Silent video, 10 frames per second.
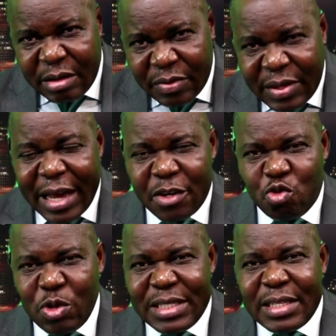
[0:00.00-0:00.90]

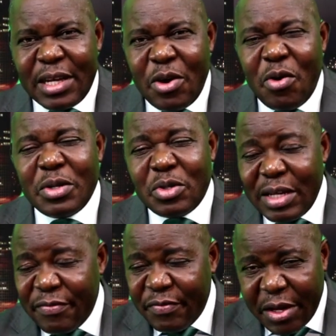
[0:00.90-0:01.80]
territories or into their
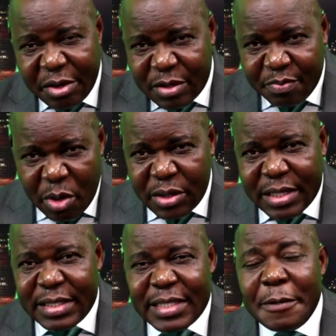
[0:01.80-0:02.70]
various
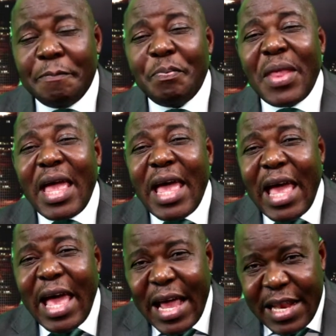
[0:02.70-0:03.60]
borders
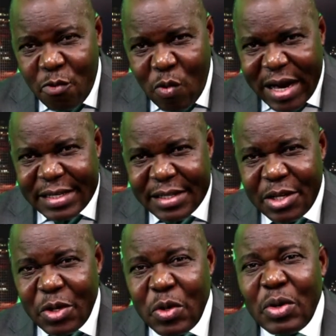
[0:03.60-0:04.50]
anyone
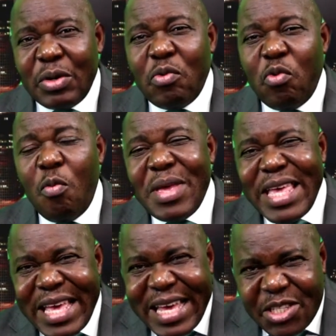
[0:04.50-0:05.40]
whom
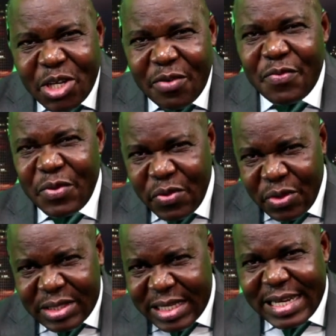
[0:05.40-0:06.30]
each of
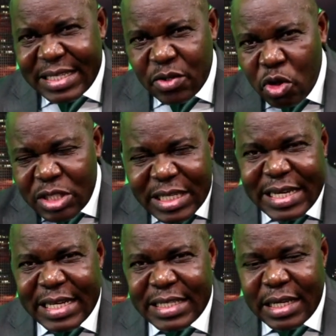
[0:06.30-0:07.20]
these leaders
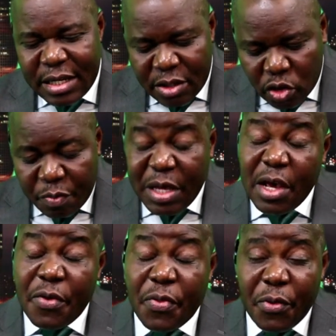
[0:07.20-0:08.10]
considers to be
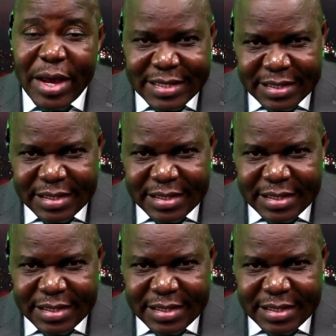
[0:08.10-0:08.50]
a threat